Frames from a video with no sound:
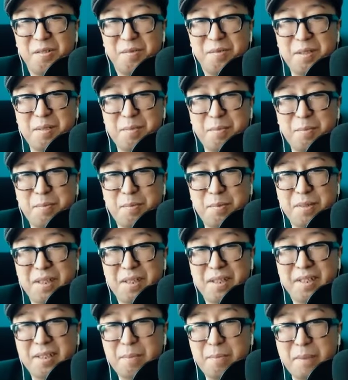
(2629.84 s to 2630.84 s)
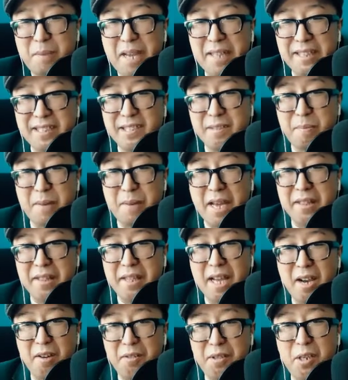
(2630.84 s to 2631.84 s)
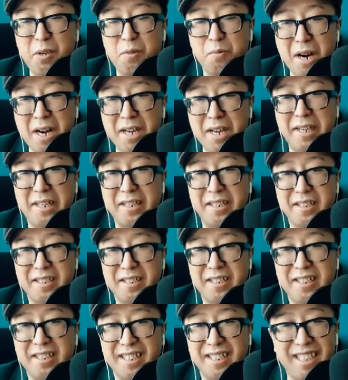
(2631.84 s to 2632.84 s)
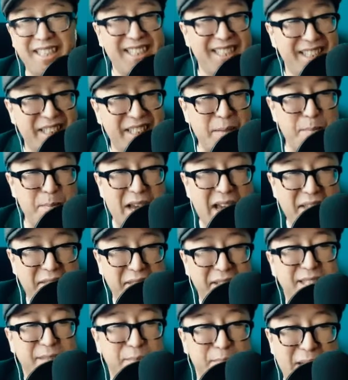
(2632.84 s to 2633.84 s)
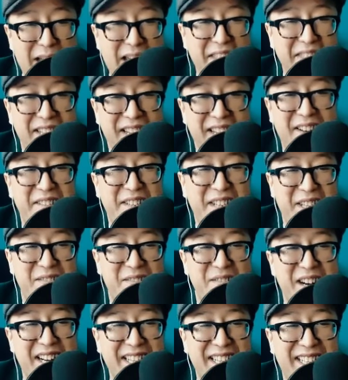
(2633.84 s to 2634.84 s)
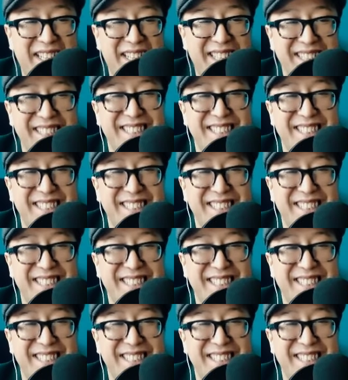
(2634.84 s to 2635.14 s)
the pathless path, how do you walk it? The pathless path, how do you walk it?